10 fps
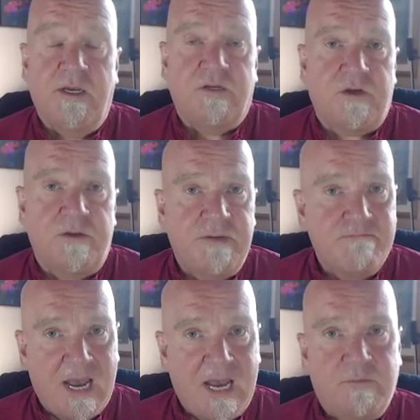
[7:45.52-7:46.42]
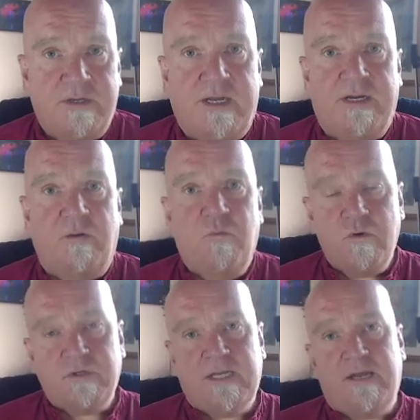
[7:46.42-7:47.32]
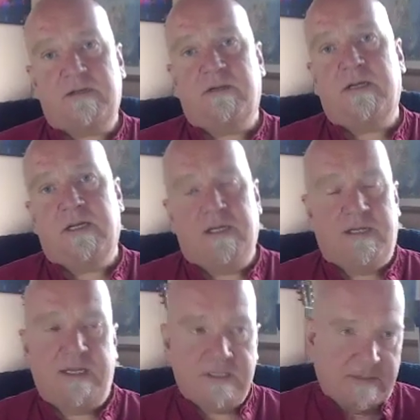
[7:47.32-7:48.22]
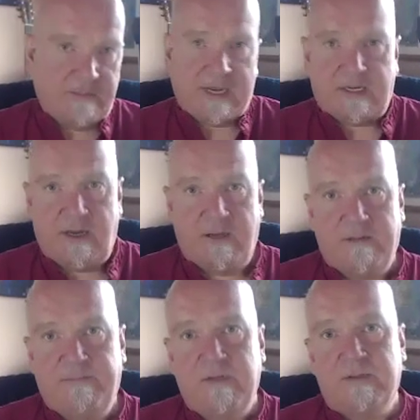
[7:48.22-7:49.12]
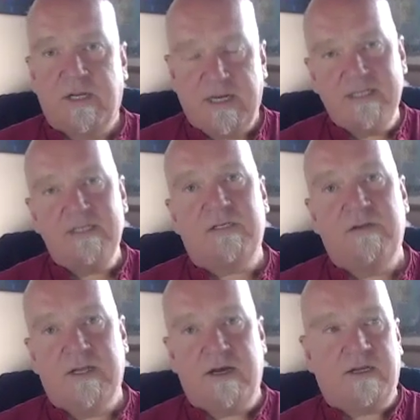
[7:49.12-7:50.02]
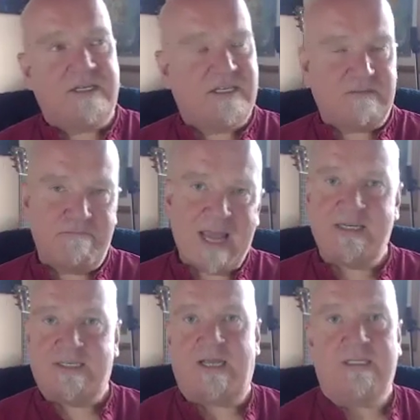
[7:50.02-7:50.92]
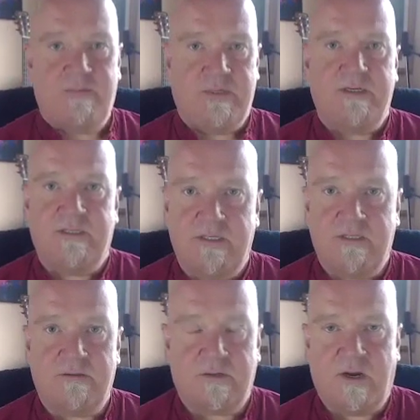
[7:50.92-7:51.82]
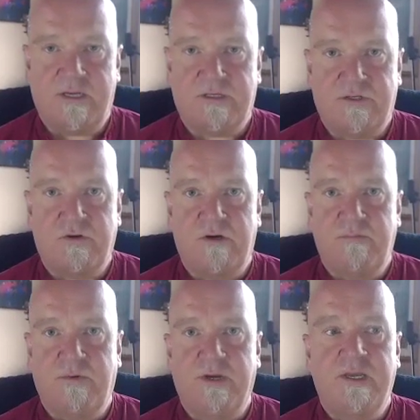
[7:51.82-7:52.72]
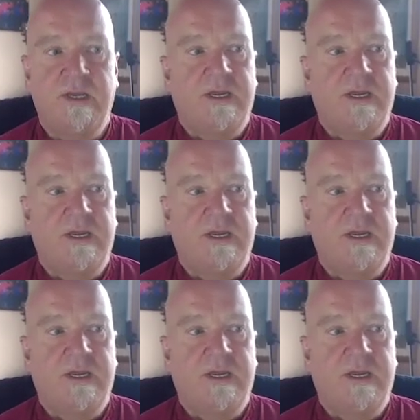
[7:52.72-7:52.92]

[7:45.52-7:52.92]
drove me mad one day. And I walked out into the back garden. There's a lean-to there. I smashed that to pieces. I was quite a strong boy.